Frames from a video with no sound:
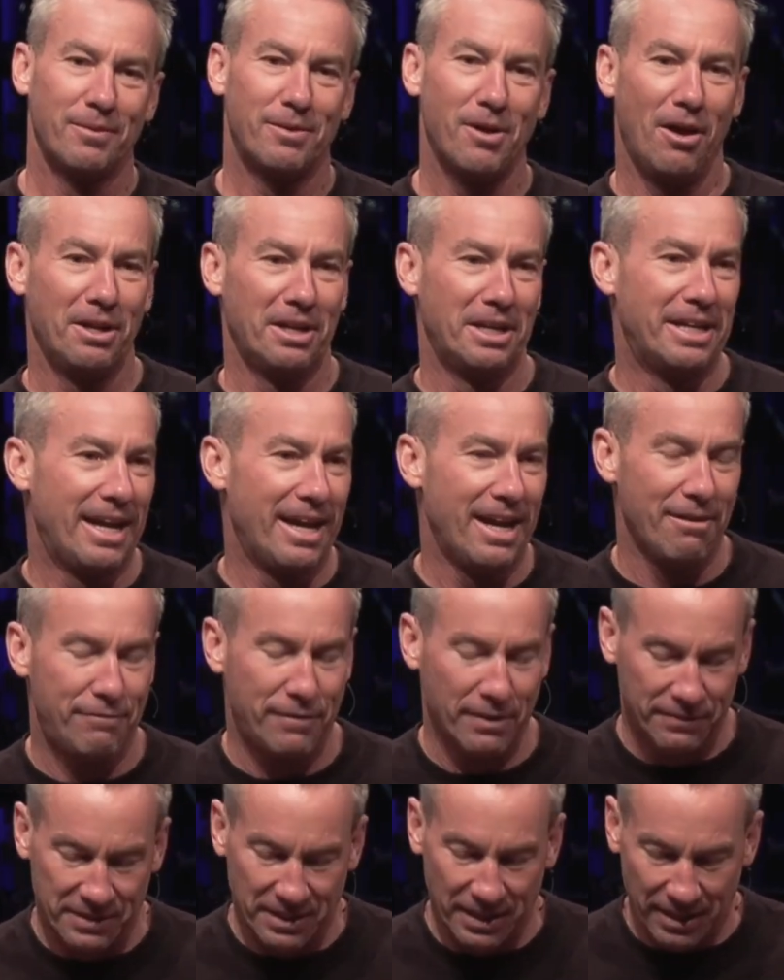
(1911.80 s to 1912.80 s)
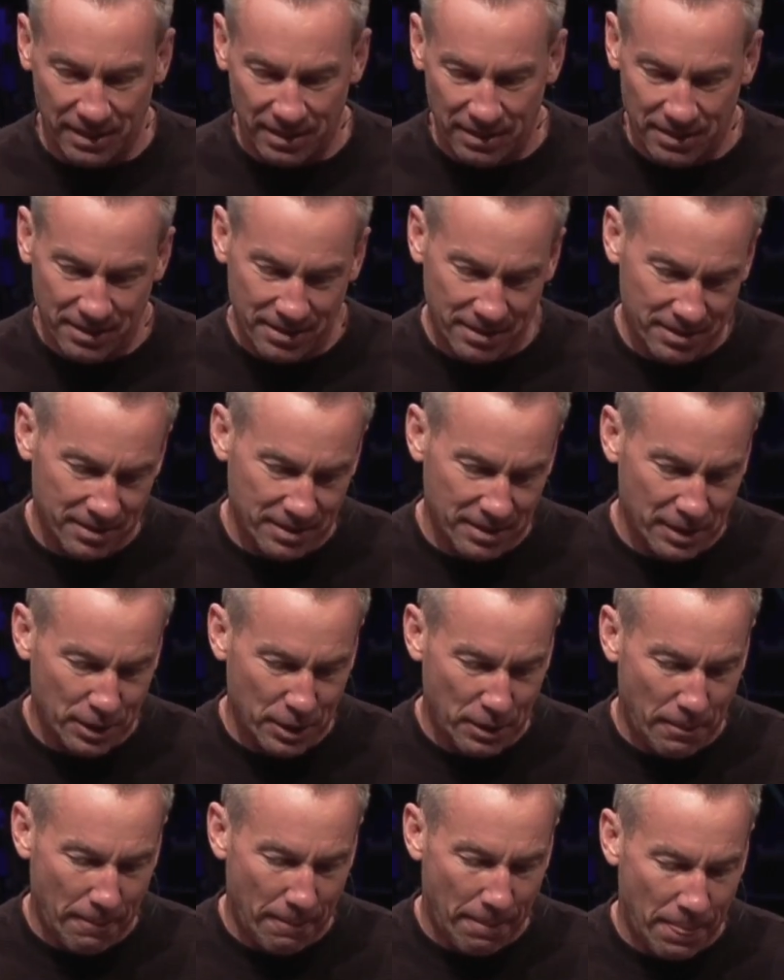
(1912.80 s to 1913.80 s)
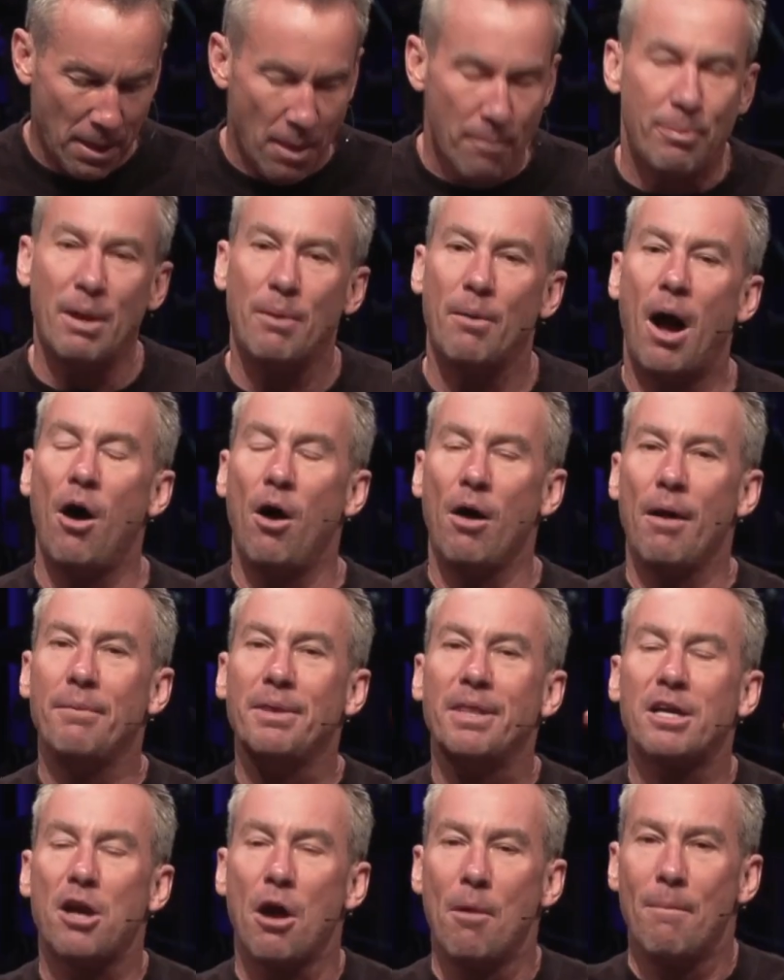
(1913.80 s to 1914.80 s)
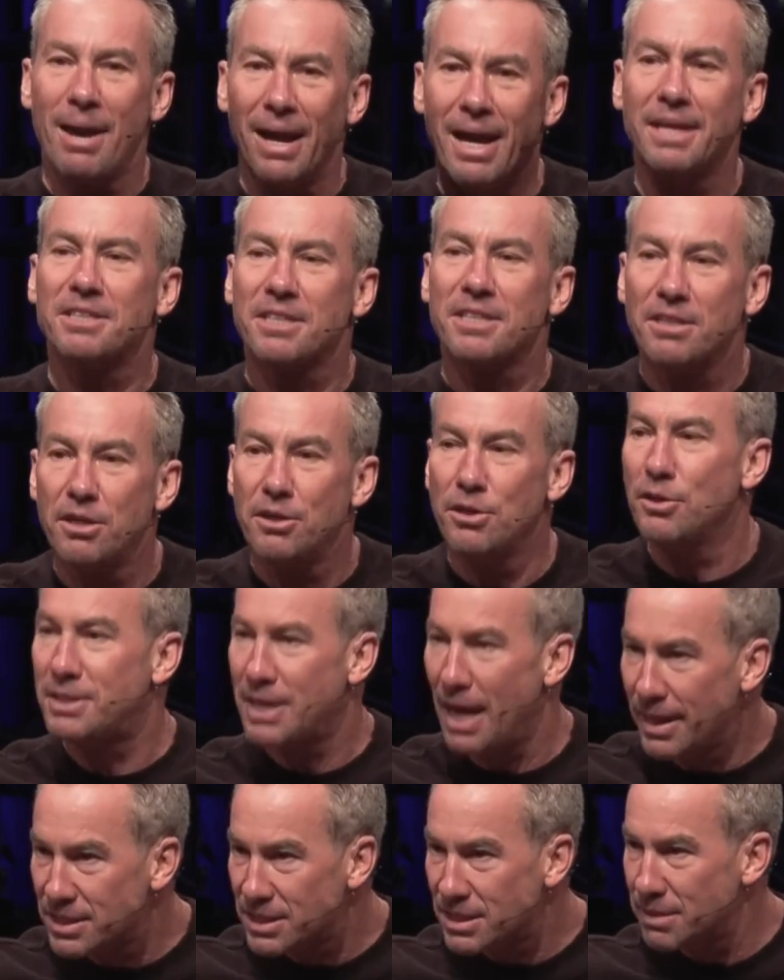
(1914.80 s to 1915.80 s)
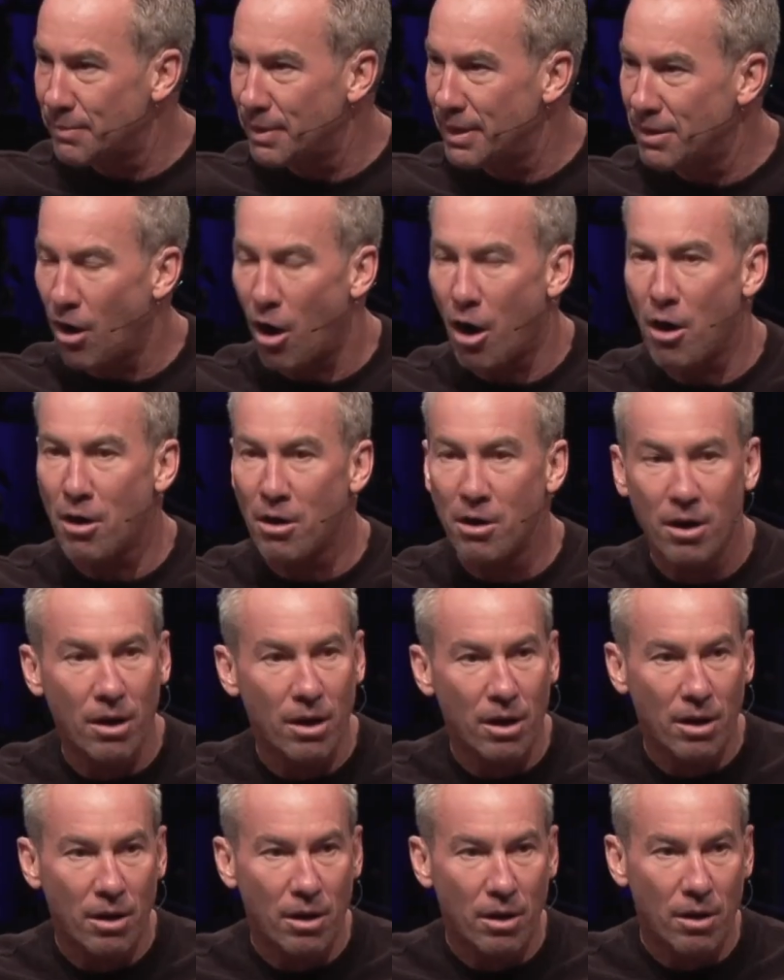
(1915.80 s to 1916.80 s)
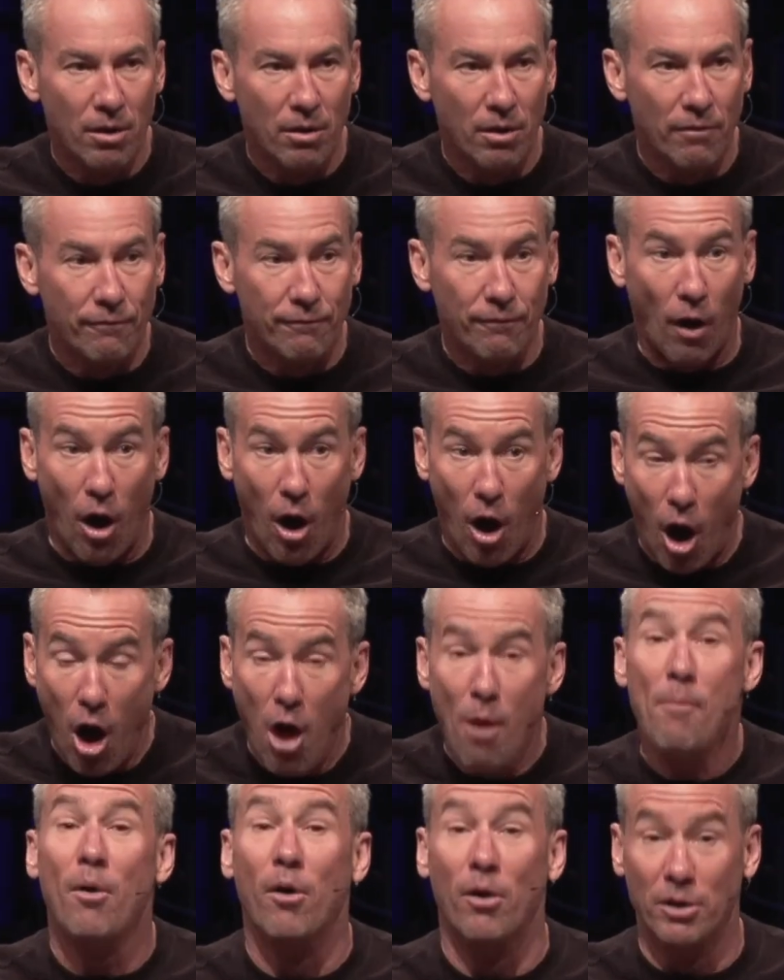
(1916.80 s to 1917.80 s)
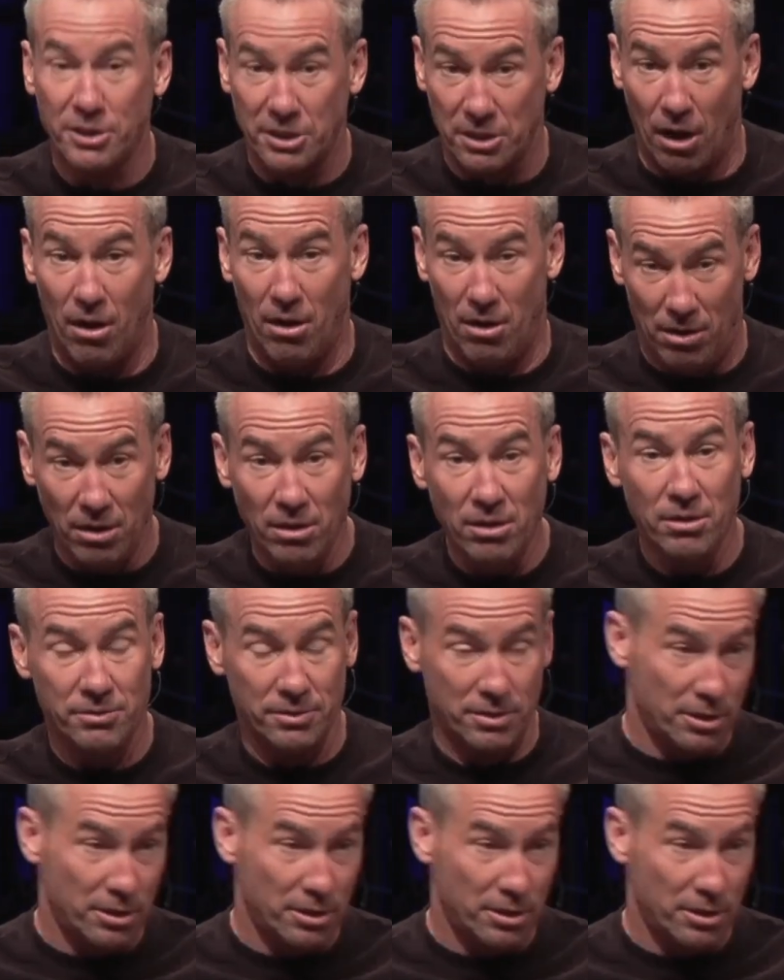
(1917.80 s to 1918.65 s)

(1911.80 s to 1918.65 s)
call it a day at 15. But the commands in the New Testament are almost all,